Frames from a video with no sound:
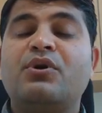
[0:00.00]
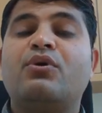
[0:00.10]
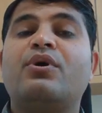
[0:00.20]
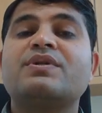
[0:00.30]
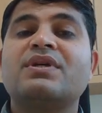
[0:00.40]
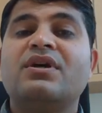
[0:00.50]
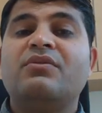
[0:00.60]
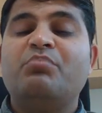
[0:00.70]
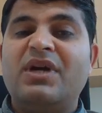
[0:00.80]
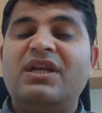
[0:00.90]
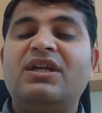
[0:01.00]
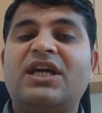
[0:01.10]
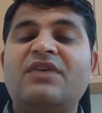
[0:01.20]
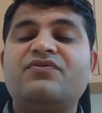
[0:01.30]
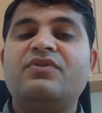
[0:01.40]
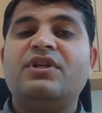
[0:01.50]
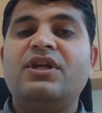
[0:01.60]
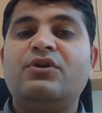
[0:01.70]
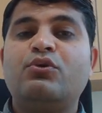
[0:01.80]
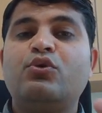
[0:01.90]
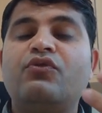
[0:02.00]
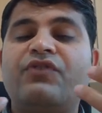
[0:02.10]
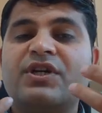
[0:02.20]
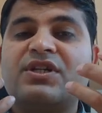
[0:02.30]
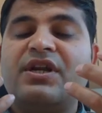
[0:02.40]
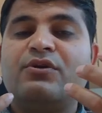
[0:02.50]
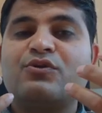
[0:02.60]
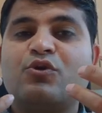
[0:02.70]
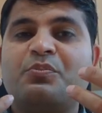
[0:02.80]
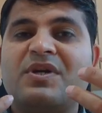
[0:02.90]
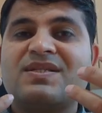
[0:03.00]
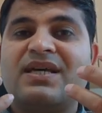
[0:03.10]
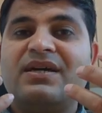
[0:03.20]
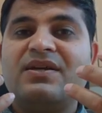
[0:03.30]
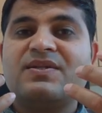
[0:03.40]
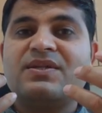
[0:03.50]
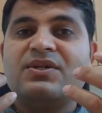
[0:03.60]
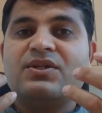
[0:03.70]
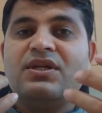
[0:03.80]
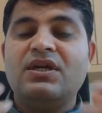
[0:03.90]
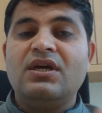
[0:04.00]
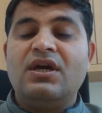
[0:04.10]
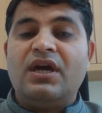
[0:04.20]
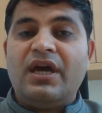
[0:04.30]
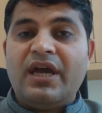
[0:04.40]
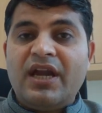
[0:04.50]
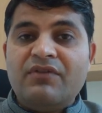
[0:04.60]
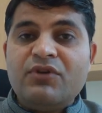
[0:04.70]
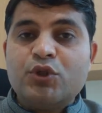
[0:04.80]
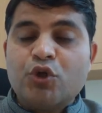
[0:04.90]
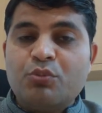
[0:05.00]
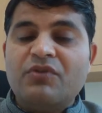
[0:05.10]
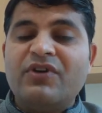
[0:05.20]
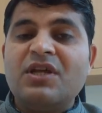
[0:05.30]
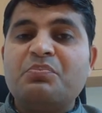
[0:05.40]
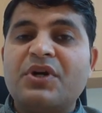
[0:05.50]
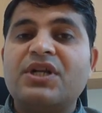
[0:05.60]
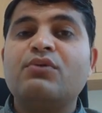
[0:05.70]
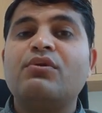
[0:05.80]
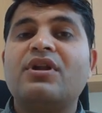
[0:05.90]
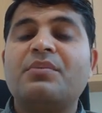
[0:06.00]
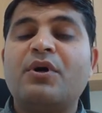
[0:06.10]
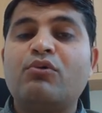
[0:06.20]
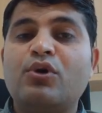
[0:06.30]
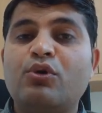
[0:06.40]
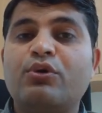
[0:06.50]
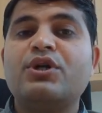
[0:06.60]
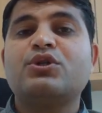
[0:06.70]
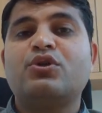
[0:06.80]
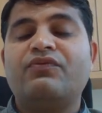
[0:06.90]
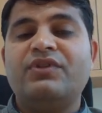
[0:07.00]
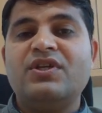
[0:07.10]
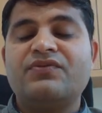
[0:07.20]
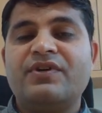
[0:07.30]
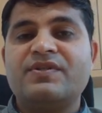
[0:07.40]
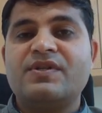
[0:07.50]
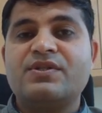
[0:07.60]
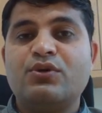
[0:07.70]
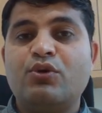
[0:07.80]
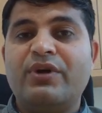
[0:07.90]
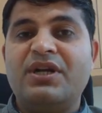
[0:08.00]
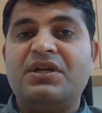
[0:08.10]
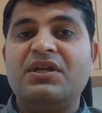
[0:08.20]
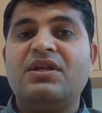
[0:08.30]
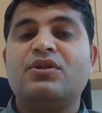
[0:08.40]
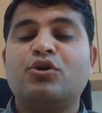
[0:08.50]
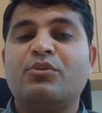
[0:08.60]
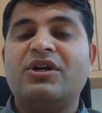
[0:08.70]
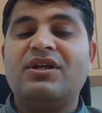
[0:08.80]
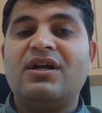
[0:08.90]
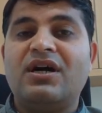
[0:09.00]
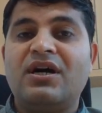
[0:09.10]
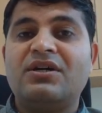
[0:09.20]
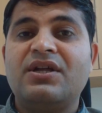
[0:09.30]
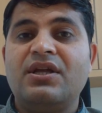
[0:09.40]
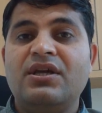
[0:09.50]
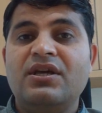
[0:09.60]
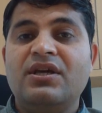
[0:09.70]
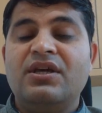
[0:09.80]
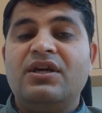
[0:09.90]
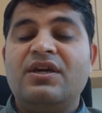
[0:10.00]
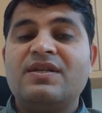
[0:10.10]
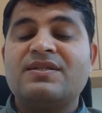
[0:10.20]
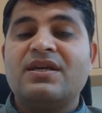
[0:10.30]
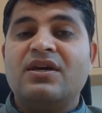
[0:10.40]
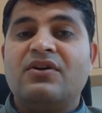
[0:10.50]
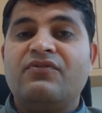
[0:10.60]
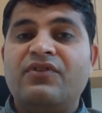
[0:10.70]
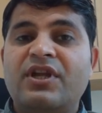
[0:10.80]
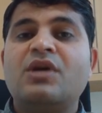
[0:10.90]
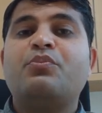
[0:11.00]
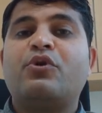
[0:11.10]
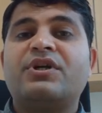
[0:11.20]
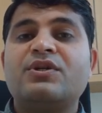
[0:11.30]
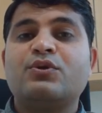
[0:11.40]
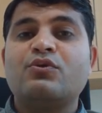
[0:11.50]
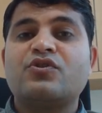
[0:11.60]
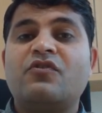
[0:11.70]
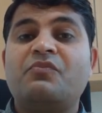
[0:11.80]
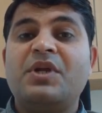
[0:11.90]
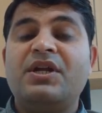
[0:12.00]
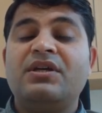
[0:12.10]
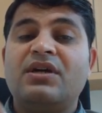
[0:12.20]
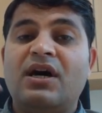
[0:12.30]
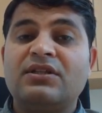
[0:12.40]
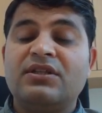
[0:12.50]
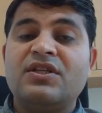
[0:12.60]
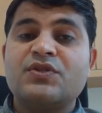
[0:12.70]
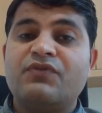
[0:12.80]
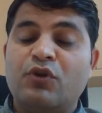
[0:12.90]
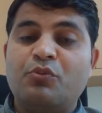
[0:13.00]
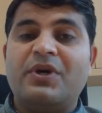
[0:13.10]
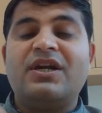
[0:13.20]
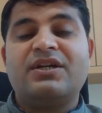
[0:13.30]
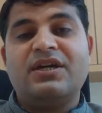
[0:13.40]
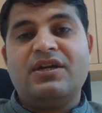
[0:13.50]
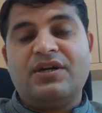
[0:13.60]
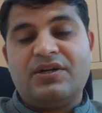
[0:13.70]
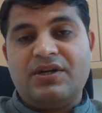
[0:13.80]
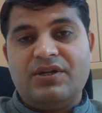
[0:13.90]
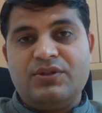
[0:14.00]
because many times we need to do functional endoscopic sinus surgery, and we should be very particular about location of these vessels. Anterior ethmoidal artery is very important source of bleeding other than sphenopalatine artery